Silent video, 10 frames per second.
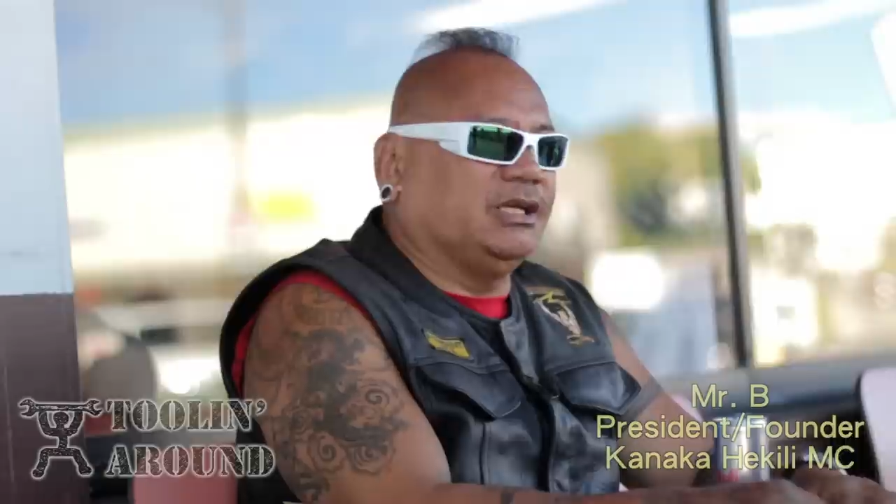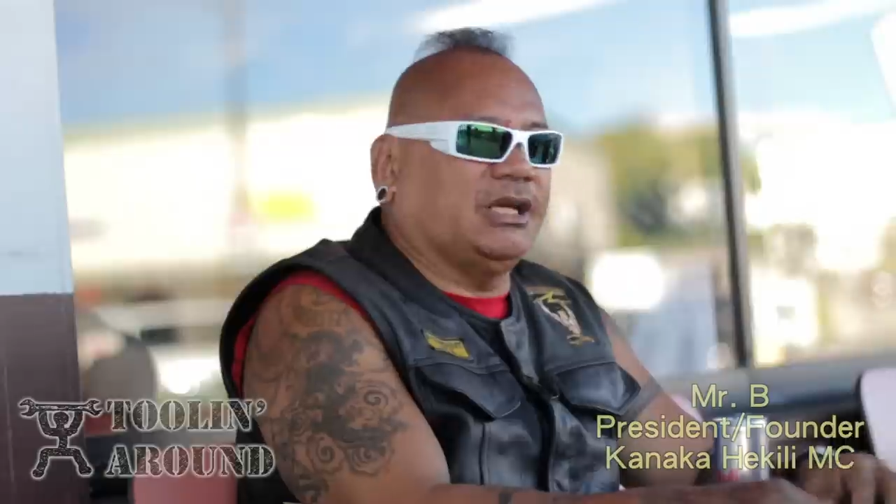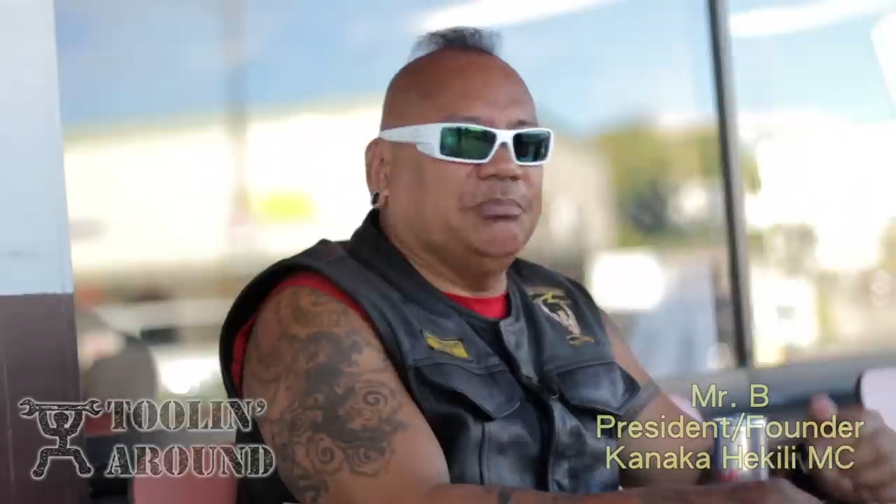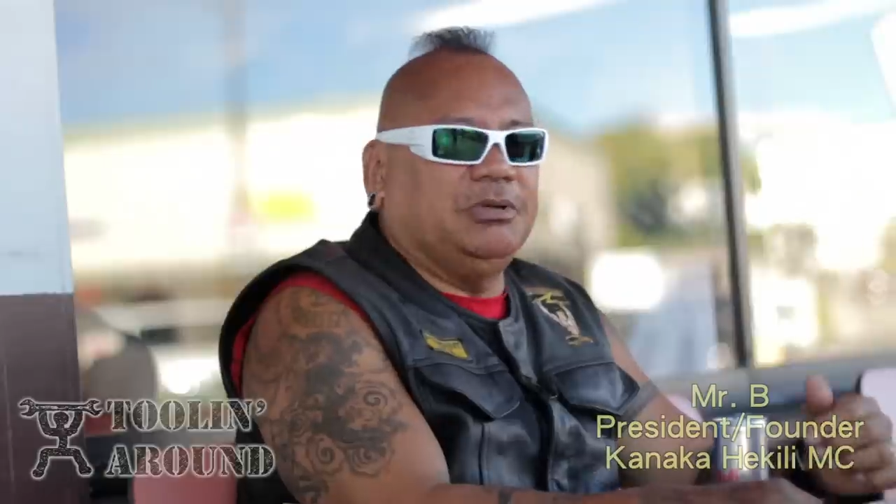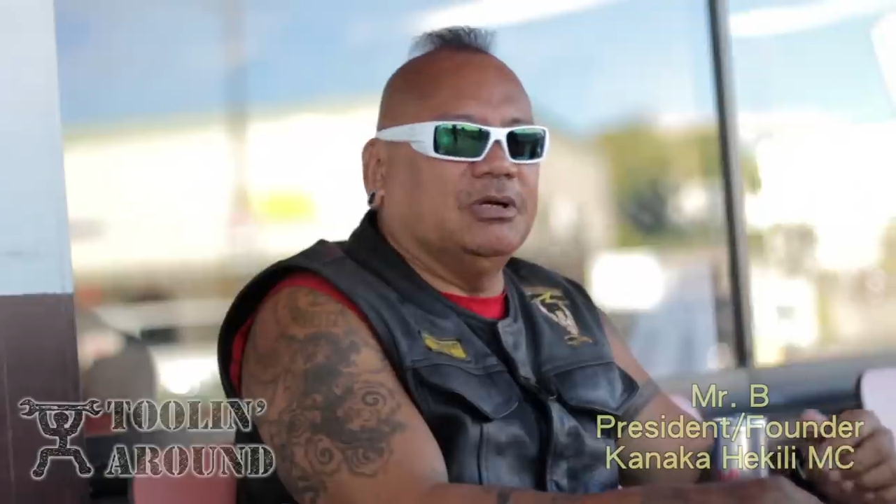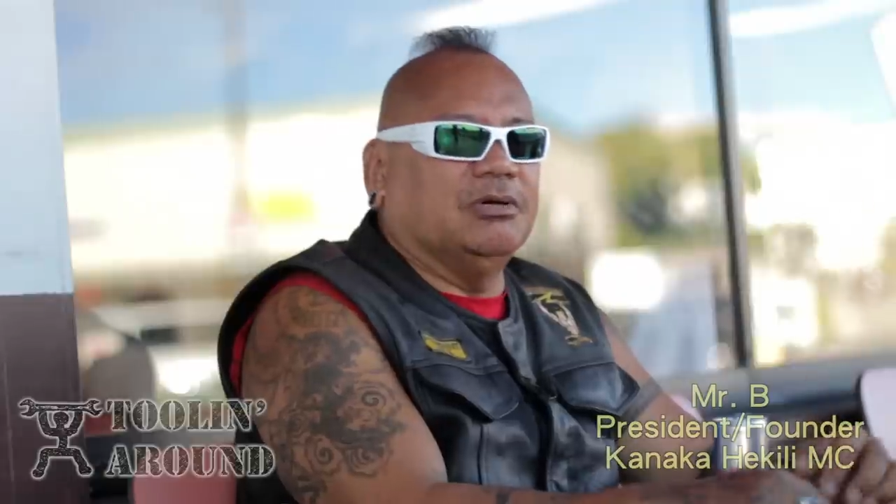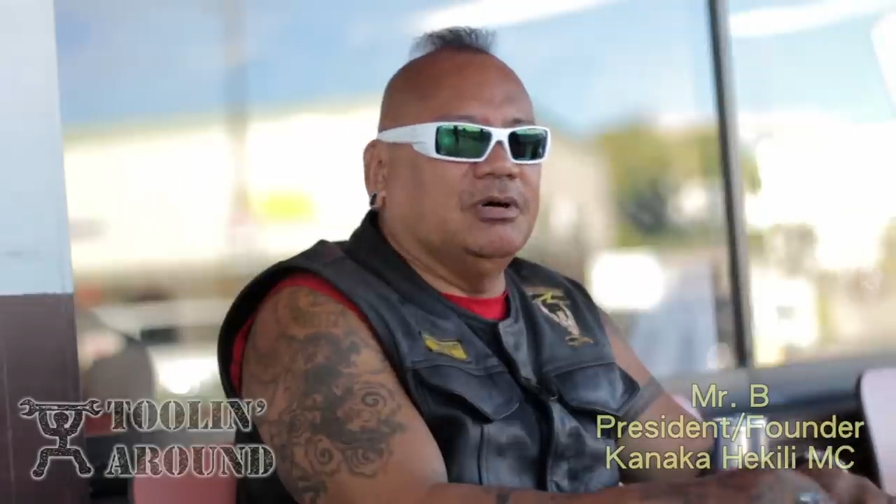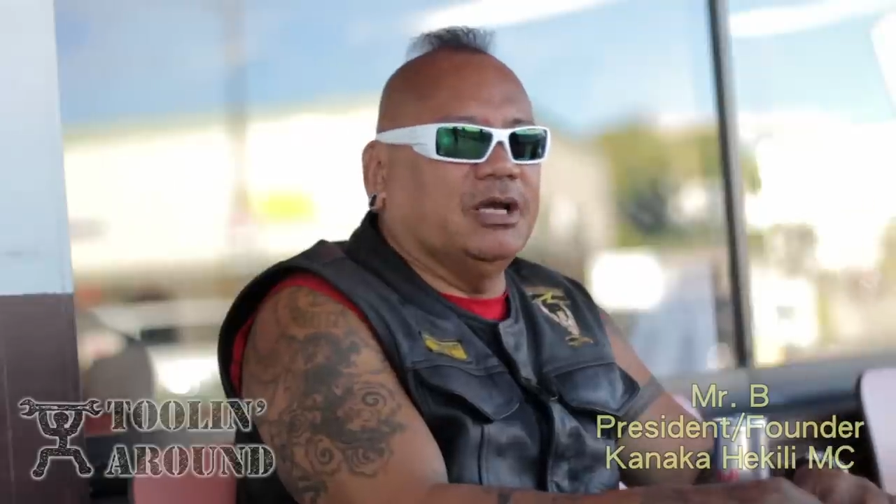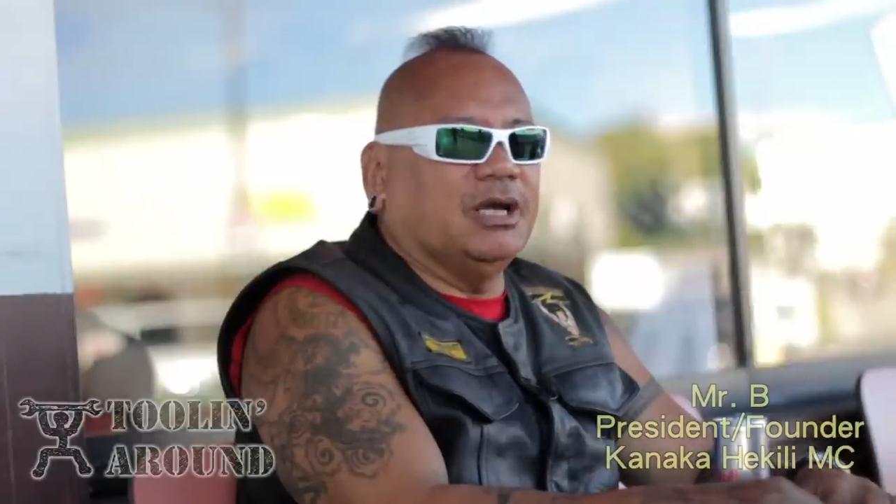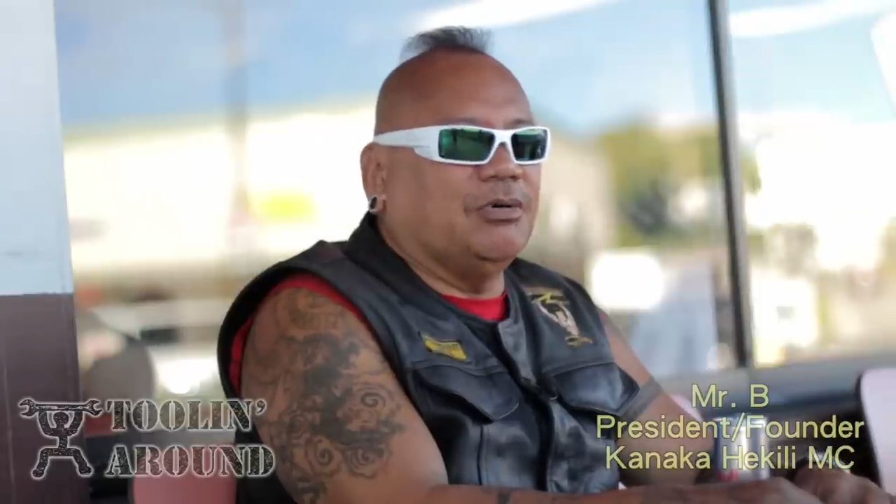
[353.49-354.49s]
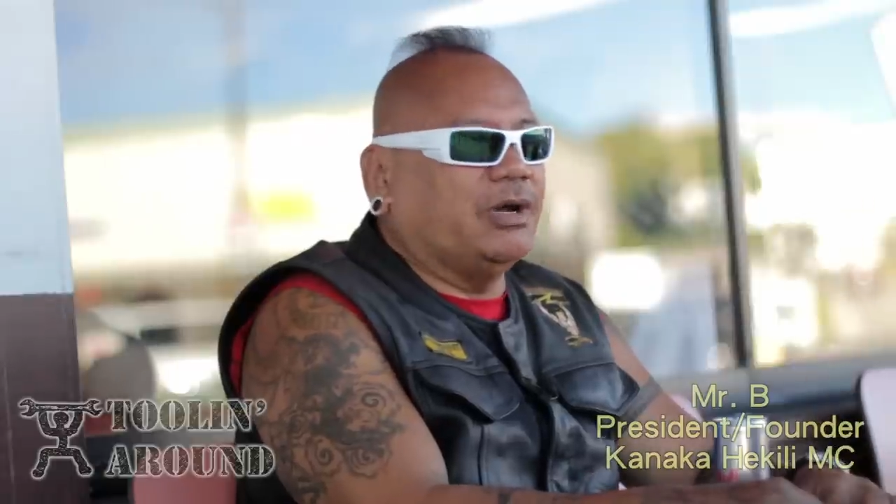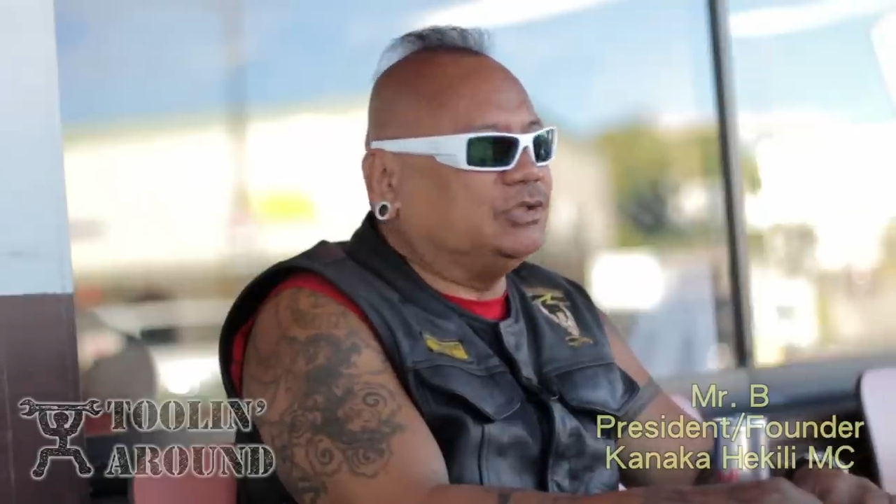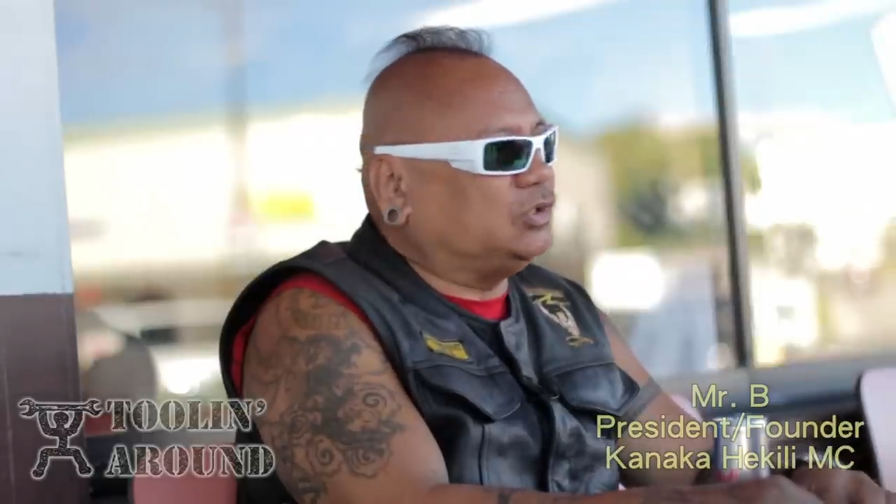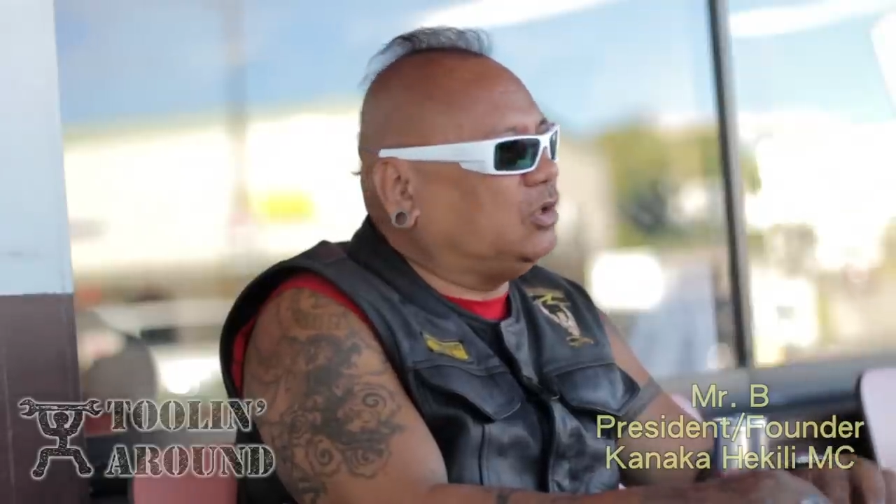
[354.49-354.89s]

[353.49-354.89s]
You can't beat Hawaii. Hawaii is